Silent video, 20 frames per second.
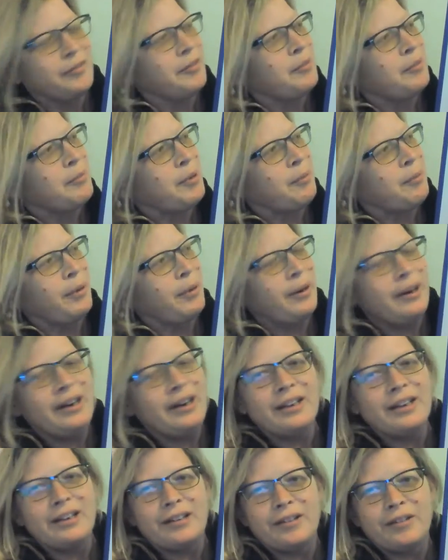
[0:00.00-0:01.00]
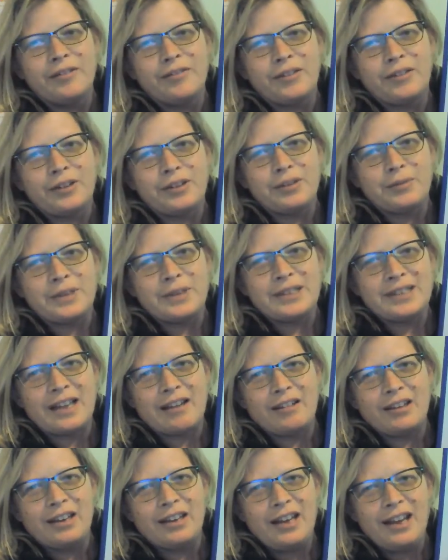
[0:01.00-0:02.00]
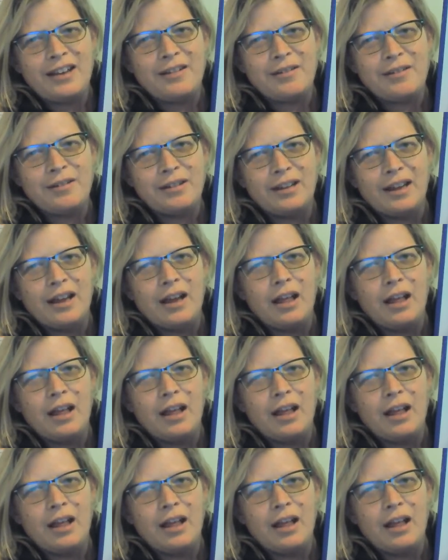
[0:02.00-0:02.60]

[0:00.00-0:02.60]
Remember, first we sound it out.